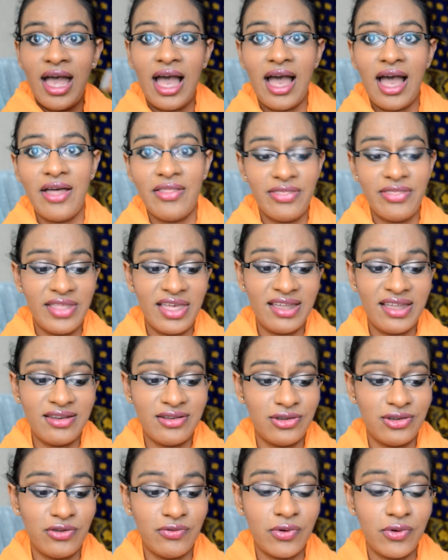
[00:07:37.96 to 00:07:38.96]
and
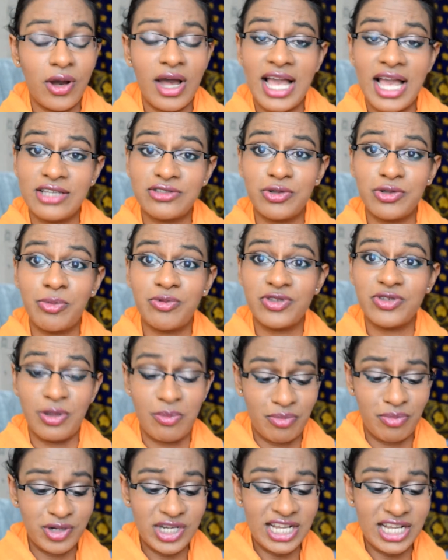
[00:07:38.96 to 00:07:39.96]
then you've got extra sun
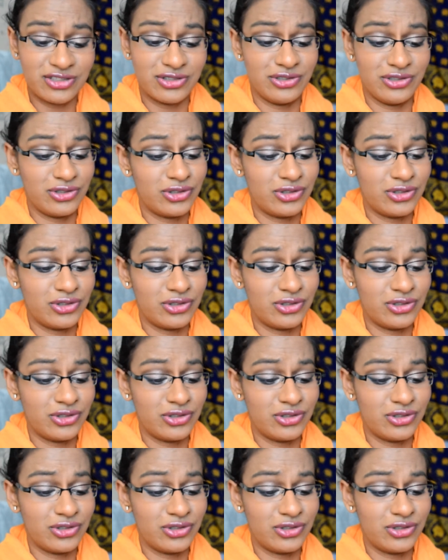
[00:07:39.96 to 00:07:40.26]
protection.